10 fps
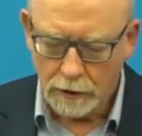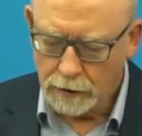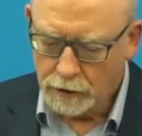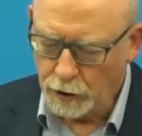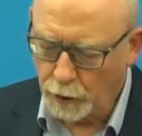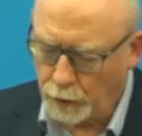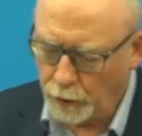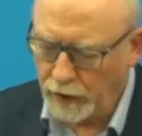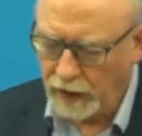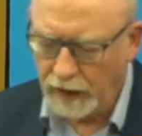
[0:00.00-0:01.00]

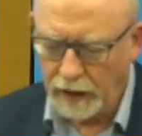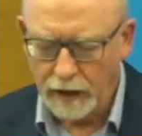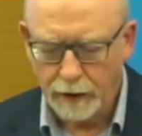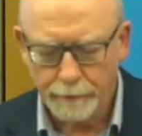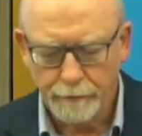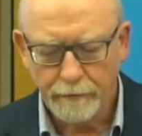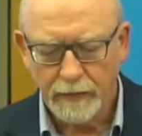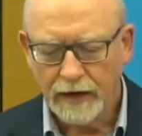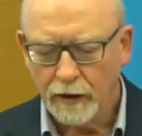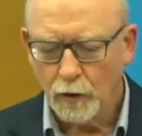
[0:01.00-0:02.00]
So
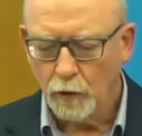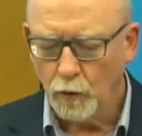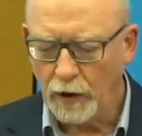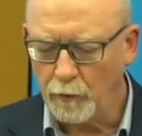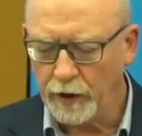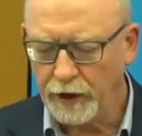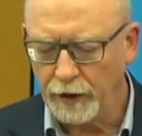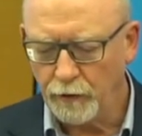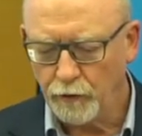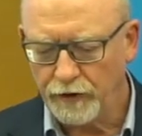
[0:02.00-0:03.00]
when
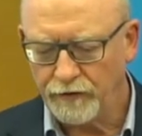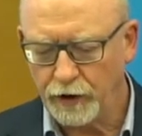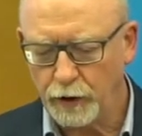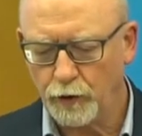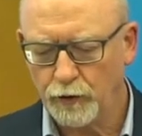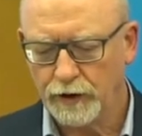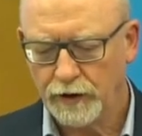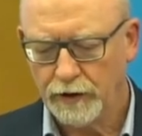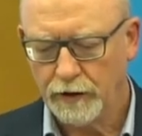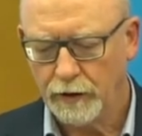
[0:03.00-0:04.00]
we reviewed
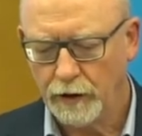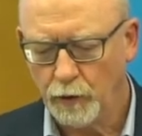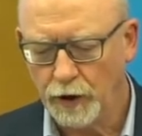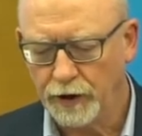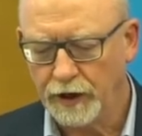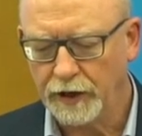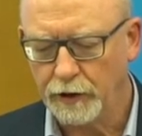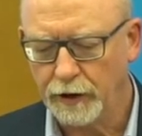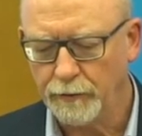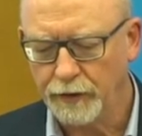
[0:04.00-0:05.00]
the work they'd
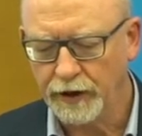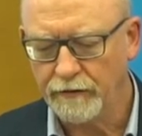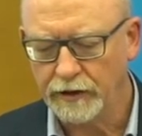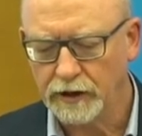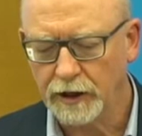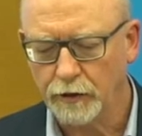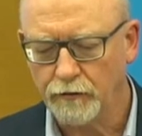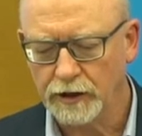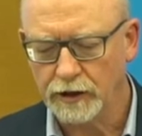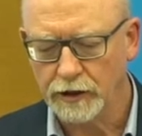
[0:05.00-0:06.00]
done previously on
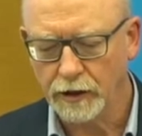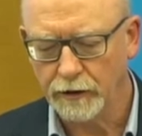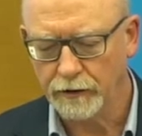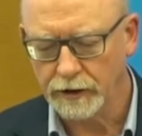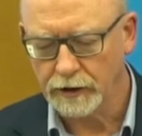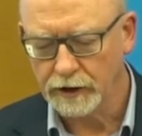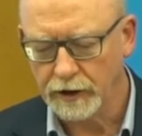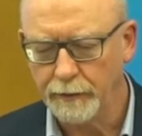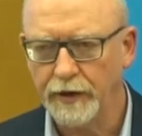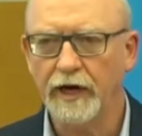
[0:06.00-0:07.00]
risk tolerance,
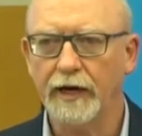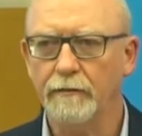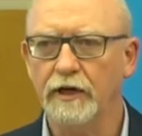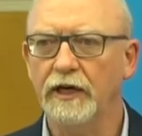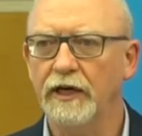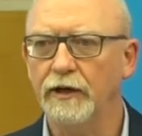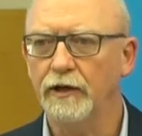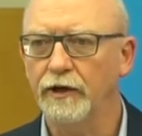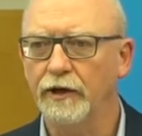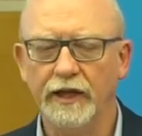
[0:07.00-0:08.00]
it became clear
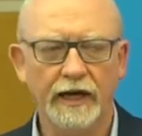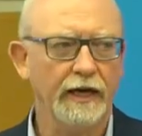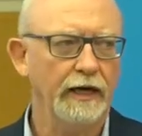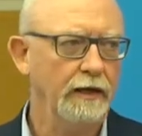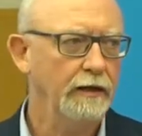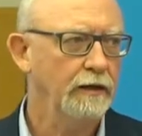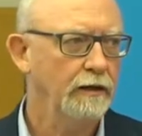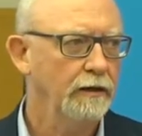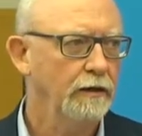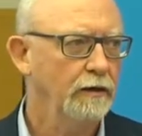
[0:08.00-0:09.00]
that their
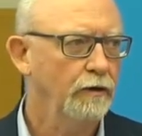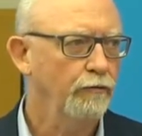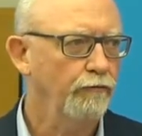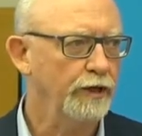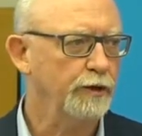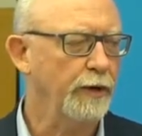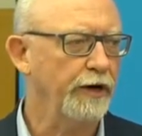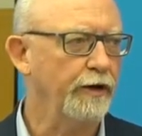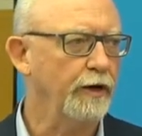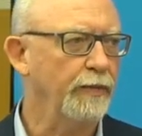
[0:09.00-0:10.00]

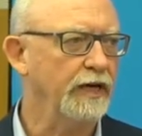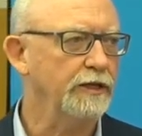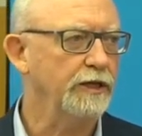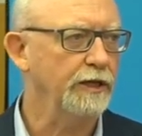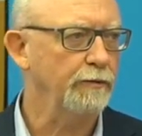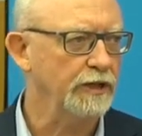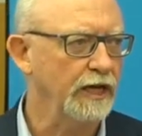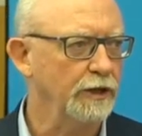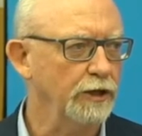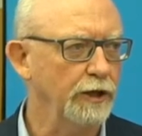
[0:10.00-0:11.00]
risk-bearing capacity was
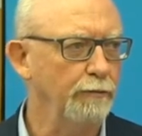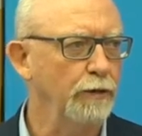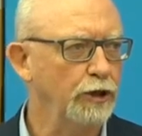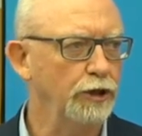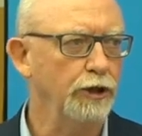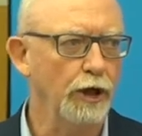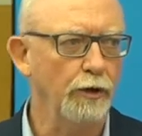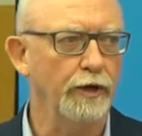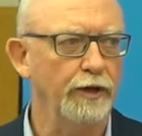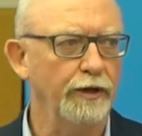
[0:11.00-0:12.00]
actually much
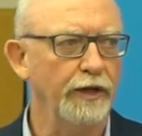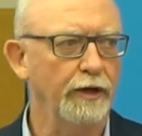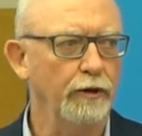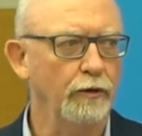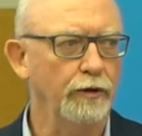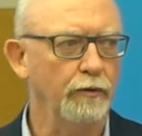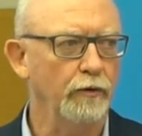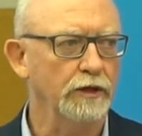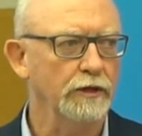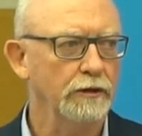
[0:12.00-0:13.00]
lower than they thought it
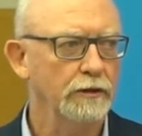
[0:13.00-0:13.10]
was.